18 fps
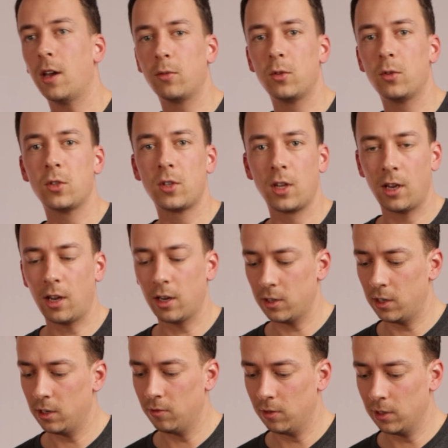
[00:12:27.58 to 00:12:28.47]
I have to say, I
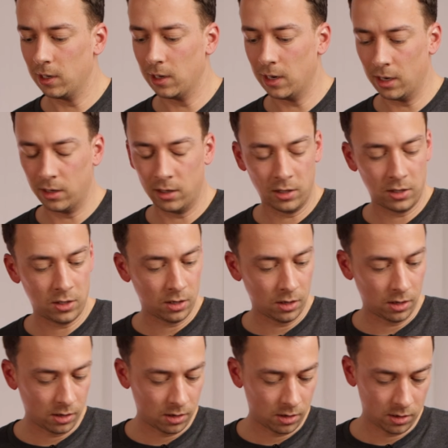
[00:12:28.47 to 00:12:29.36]
actually really like
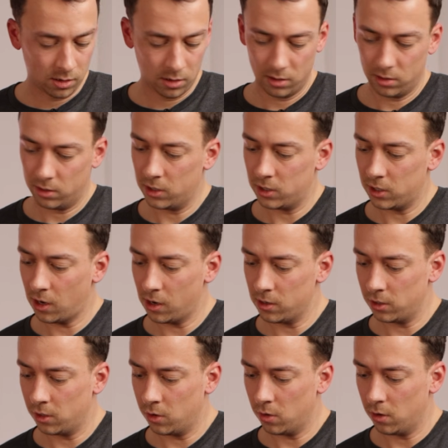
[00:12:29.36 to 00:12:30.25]
this
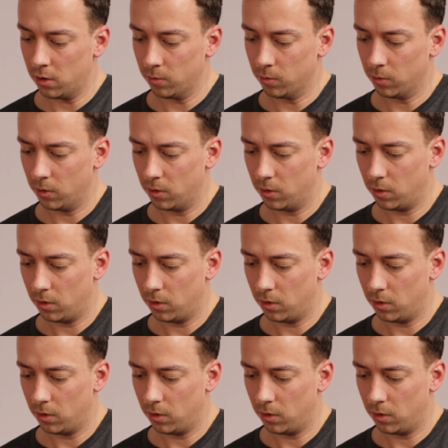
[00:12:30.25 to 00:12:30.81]
size aquarium.